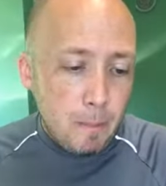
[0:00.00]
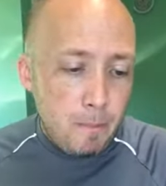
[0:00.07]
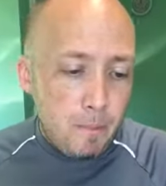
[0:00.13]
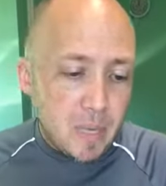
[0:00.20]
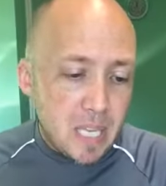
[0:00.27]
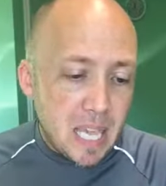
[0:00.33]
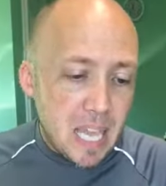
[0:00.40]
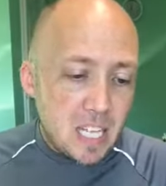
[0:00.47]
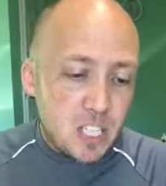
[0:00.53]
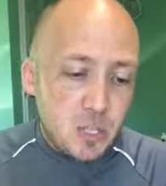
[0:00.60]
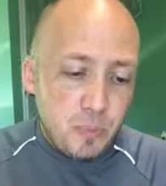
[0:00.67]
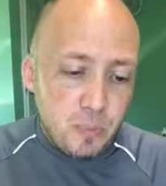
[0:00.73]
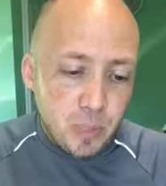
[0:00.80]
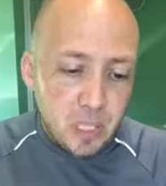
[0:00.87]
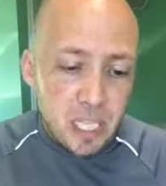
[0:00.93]
began to
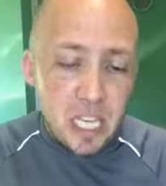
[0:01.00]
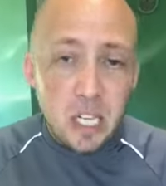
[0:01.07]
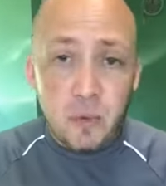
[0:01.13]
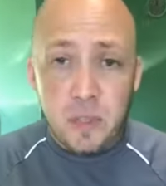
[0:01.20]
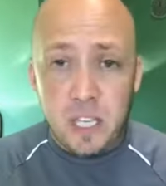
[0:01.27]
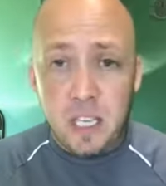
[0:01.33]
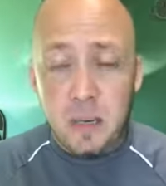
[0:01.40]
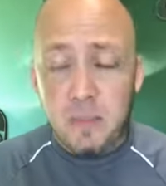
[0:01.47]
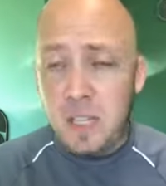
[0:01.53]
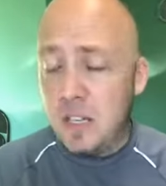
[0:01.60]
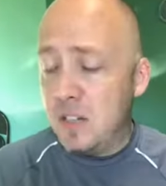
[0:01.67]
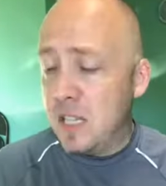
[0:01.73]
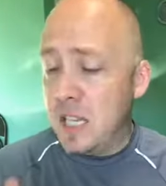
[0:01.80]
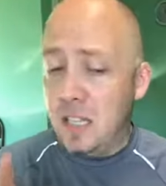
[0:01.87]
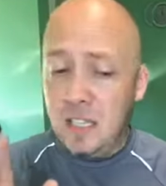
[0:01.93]
plead with him. They're
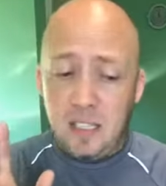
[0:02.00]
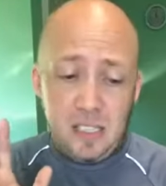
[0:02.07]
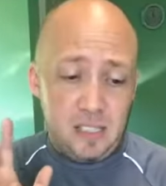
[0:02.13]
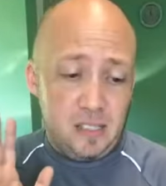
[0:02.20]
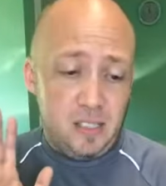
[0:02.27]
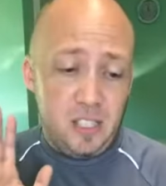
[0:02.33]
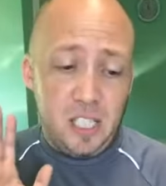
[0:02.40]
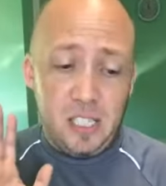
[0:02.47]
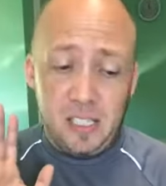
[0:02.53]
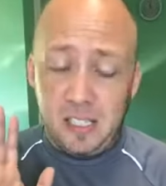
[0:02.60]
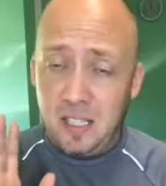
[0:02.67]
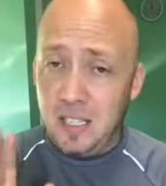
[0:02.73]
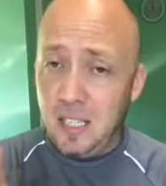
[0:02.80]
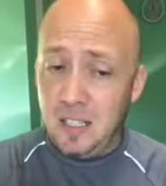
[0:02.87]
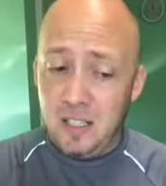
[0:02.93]
telling this Jesus,
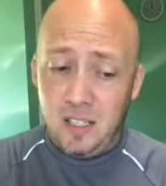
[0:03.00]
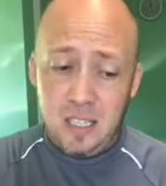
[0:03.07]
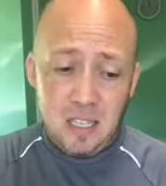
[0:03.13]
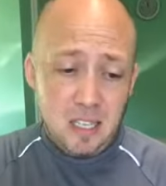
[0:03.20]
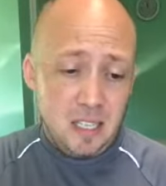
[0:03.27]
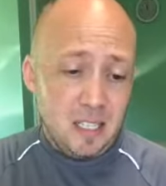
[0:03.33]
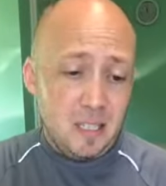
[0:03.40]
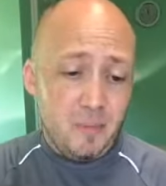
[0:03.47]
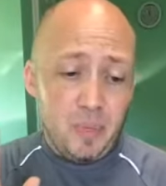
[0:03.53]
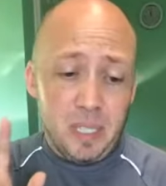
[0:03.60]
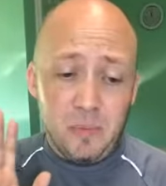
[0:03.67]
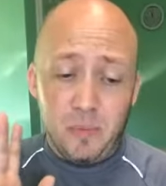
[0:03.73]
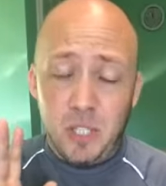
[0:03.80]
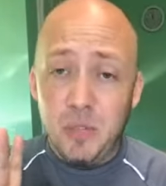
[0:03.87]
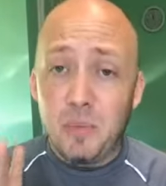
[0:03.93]
they're telling,
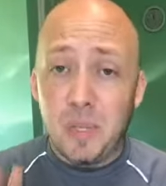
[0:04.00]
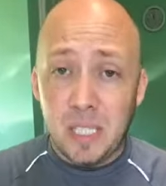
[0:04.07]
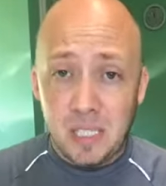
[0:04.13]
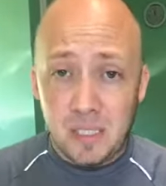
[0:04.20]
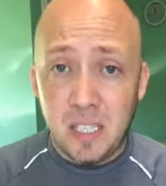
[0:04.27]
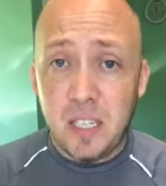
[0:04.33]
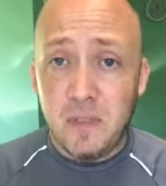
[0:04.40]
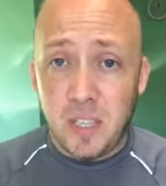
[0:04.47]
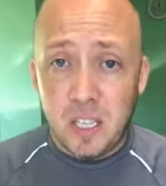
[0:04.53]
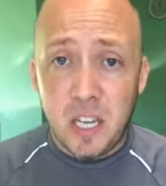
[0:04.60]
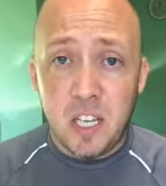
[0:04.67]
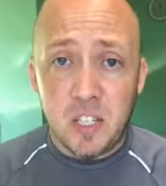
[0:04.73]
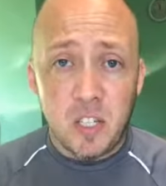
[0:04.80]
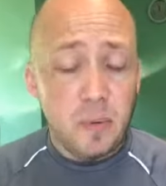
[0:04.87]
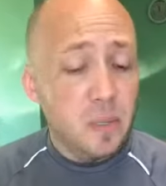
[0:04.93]
Would you please leave the
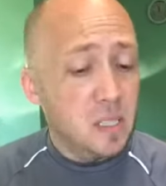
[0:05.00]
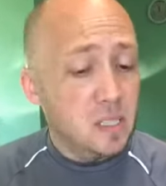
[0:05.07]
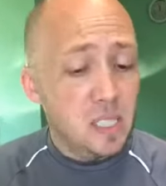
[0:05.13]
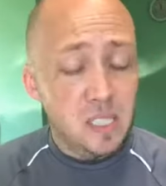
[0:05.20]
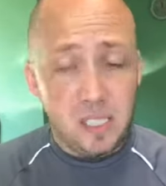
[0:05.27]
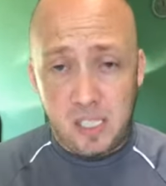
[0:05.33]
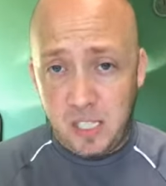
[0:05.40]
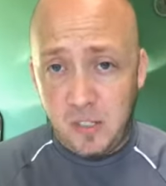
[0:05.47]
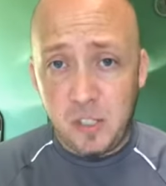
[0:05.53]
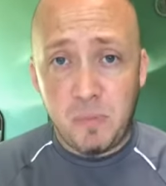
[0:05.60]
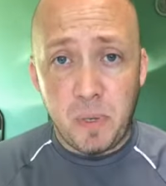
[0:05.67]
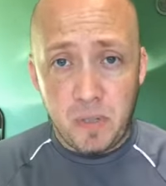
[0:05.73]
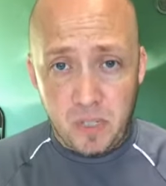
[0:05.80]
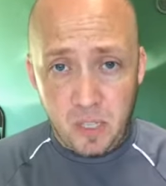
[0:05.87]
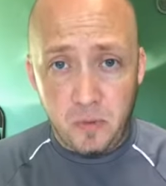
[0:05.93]
country because this is too
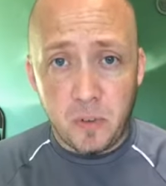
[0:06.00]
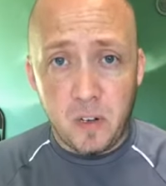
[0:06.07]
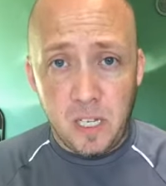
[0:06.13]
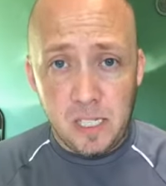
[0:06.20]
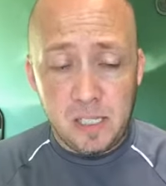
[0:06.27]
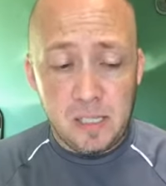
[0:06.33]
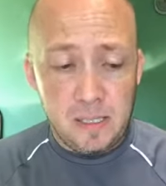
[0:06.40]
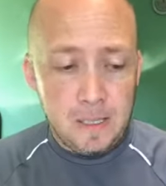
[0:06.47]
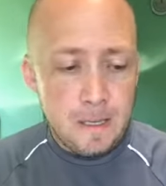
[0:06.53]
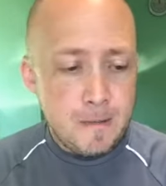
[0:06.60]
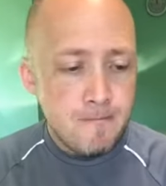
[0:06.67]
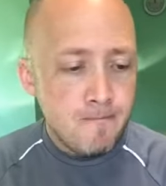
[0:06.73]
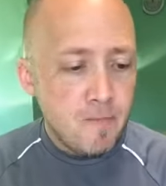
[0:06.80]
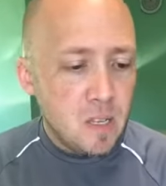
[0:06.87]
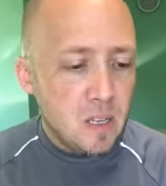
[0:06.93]
spooky for us?
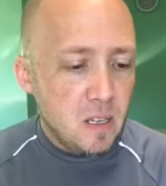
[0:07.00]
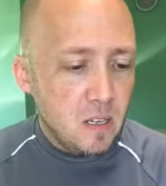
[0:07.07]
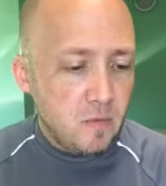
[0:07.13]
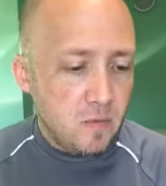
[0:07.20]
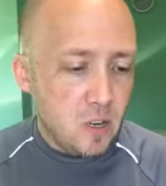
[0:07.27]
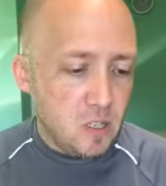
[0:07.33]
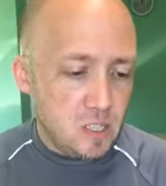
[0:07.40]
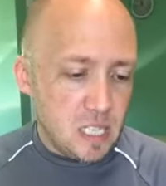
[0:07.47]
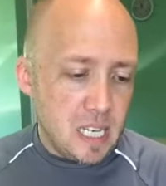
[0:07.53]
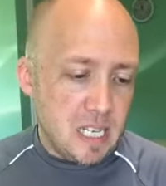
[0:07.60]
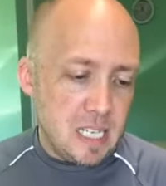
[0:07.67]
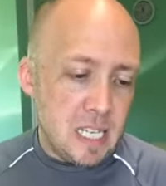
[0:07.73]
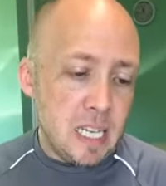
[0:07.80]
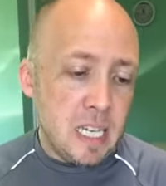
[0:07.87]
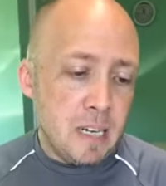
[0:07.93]
Verse
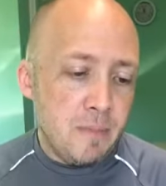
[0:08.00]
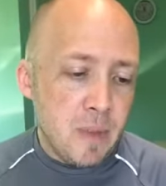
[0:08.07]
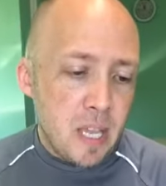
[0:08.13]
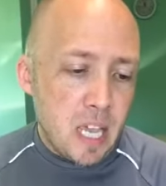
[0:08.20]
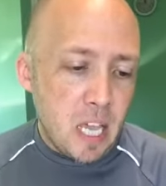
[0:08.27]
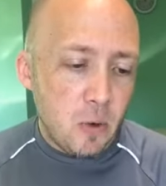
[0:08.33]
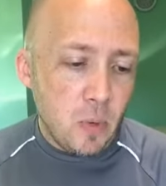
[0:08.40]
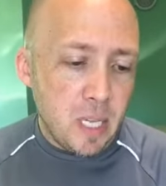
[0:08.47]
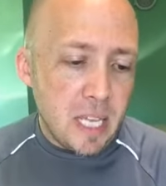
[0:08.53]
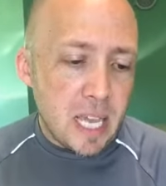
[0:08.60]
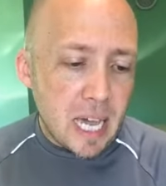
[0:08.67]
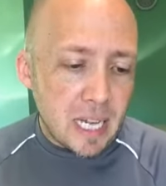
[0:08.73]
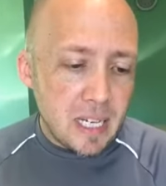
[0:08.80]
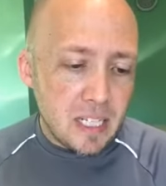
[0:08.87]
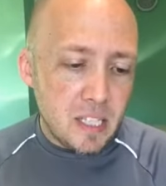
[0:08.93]
18, and when he
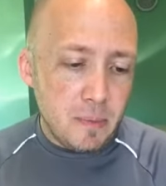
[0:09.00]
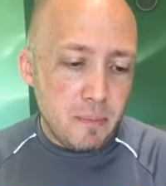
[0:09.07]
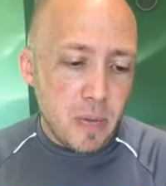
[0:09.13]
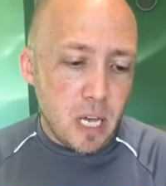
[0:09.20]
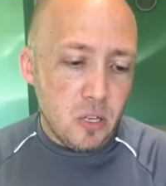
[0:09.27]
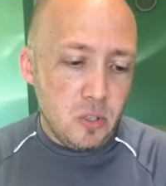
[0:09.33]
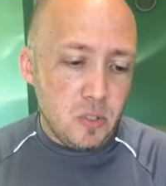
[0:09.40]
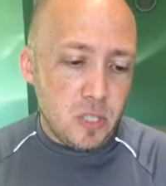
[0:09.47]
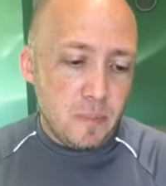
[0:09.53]
got into the boat,